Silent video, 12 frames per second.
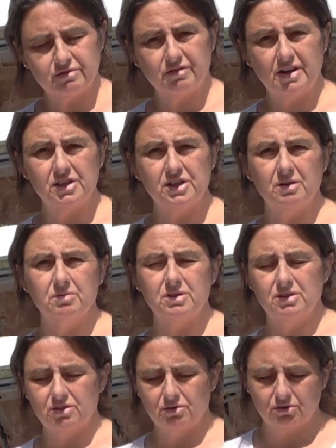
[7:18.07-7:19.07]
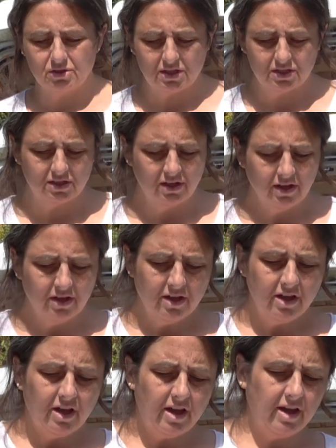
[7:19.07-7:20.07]
French cups and saucers.
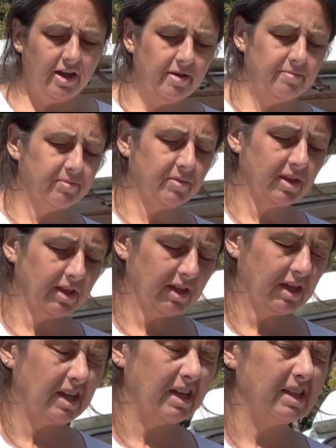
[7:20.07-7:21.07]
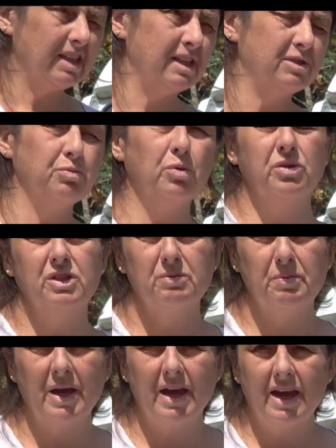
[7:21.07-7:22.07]
There's 1
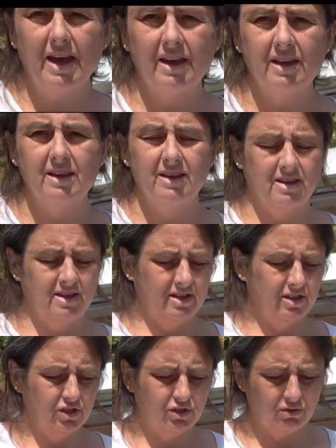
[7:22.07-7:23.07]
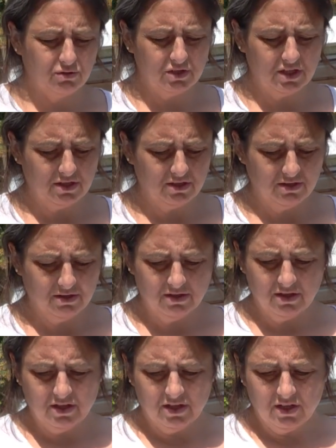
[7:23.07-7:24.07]
spare saucer,
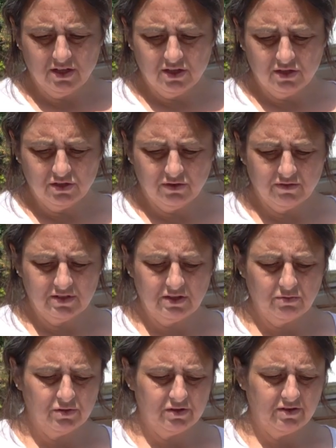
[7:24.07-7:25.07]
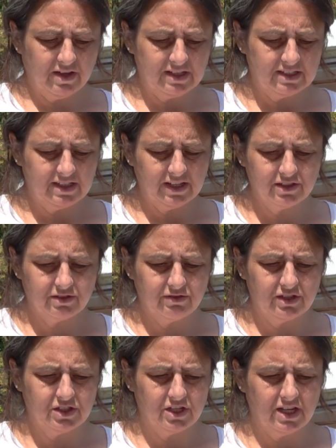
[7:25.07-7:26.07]
so obviously would have had 6
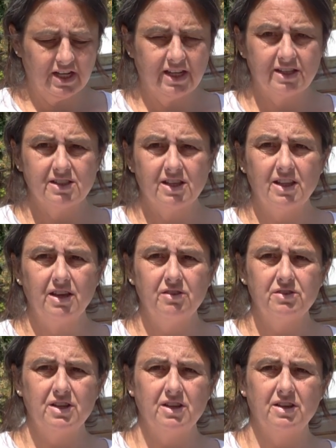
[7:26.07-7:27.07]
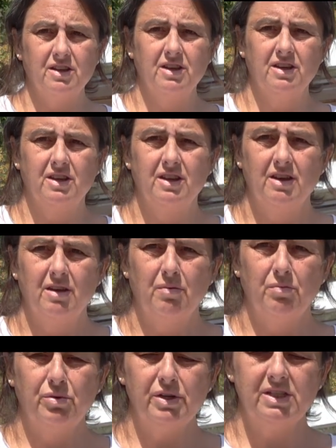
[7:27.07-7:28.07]
originally. So those are
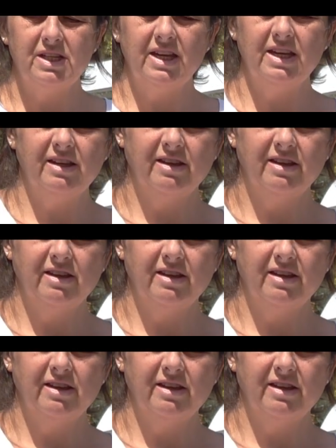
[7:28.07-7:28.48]
pretty